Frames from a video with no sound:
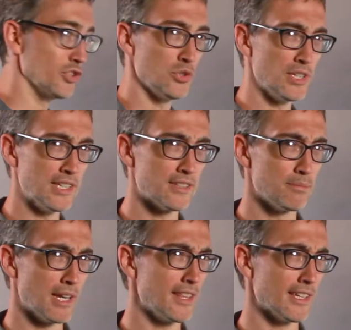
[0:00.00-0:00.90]
you eat?
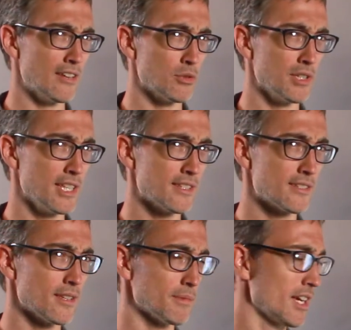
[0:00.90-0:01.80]
But I think everyone eats
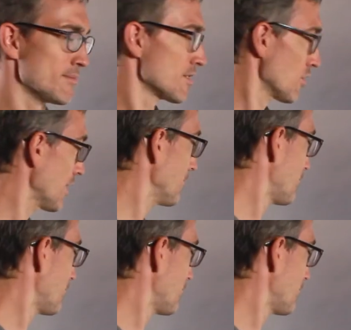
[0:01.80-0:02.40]
sometimes. Okay.